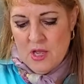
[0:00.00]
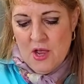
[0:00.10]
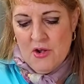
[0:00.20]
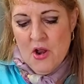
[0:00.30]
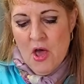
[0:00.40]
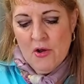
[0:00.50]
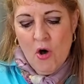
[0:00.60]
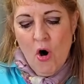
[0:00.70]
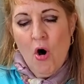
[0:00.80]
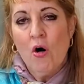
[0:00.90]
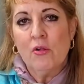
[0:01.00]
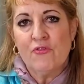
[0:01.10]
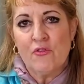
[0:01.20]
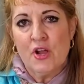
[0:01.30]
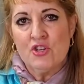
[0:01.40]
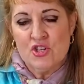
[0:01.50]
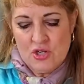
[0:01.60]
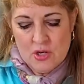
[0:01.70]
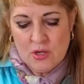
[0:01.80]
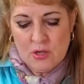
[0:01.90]
Not all
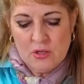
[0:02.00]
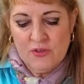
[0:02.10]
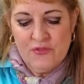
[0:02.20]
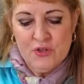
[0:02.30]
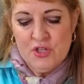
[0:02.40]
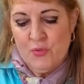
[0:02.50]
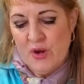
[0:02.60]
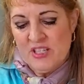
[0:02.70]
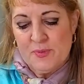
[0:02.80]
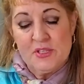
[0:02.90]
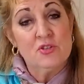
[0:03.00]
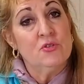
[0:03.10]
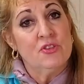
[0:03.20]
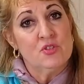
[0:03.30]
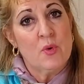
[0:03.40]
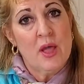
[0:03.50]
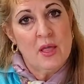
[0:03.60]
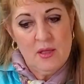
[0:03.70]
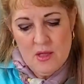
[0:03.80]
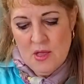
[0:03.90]
French Kla-fou-tee recipes do it this
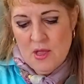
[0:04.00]
way.